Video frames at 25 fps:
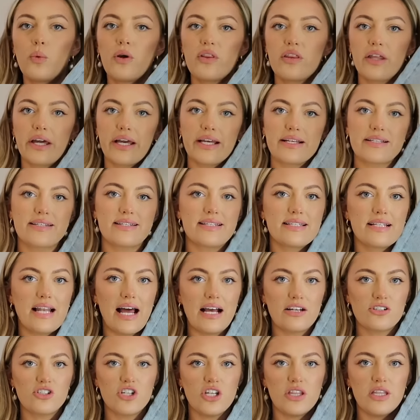with like a
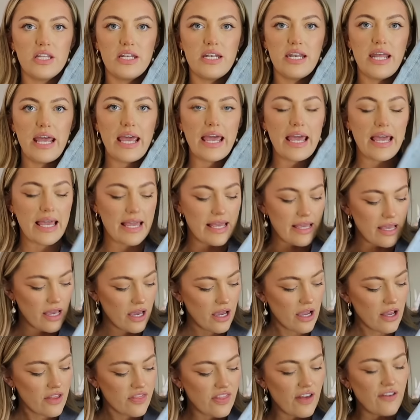slash in the knee.
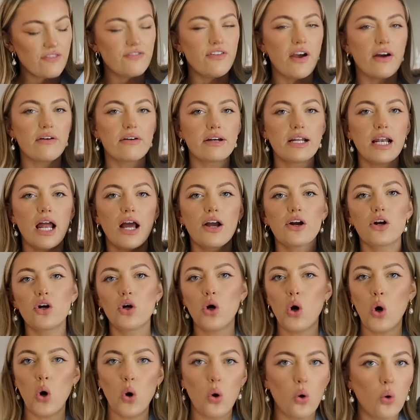They're very like
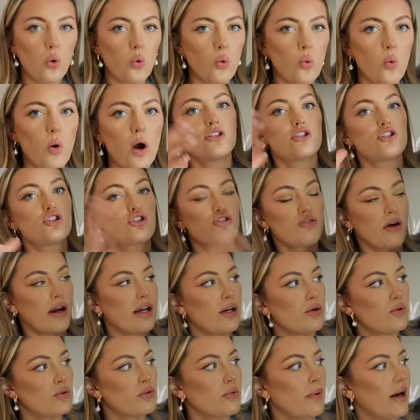cool,
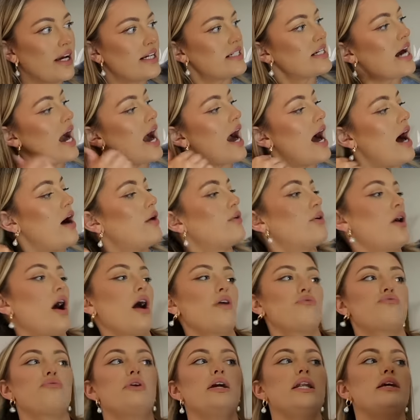straight all the way down. I
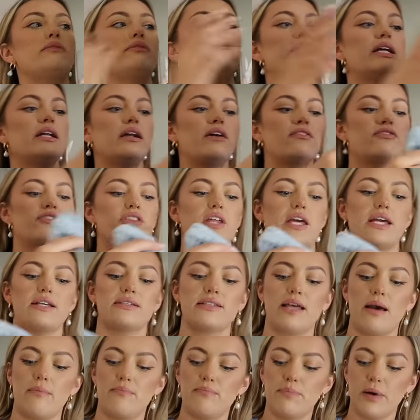really, really loved these.
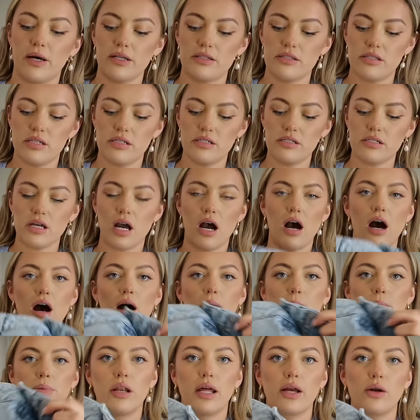They're buttoned
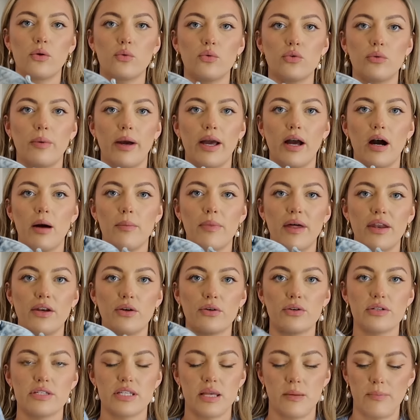up, like all the way up. They're
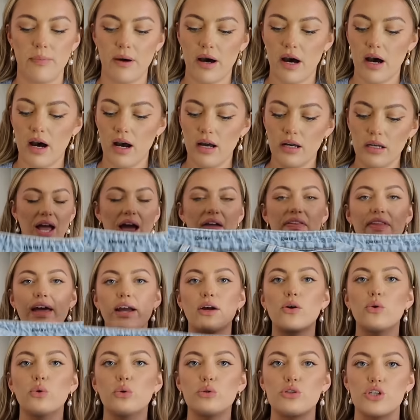not a zipper, and they're
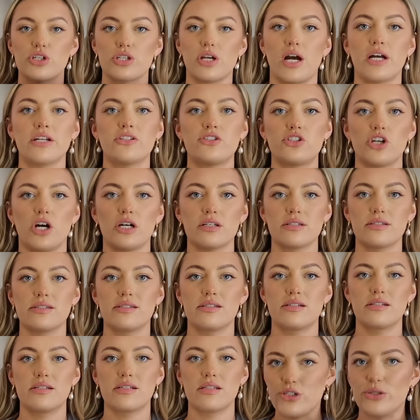gorgeous. I
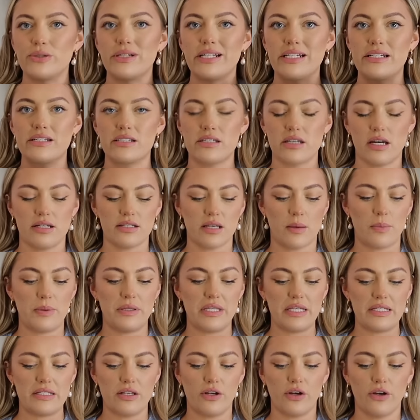just do need to size up in
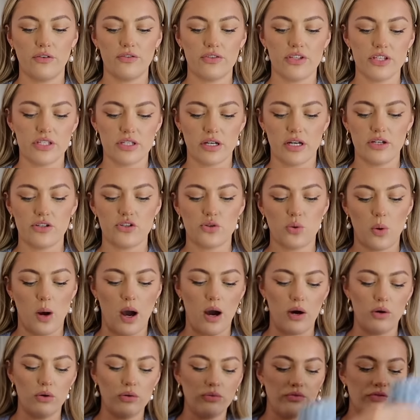these and go for the size
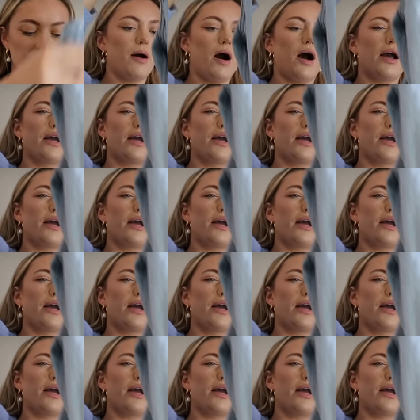12, but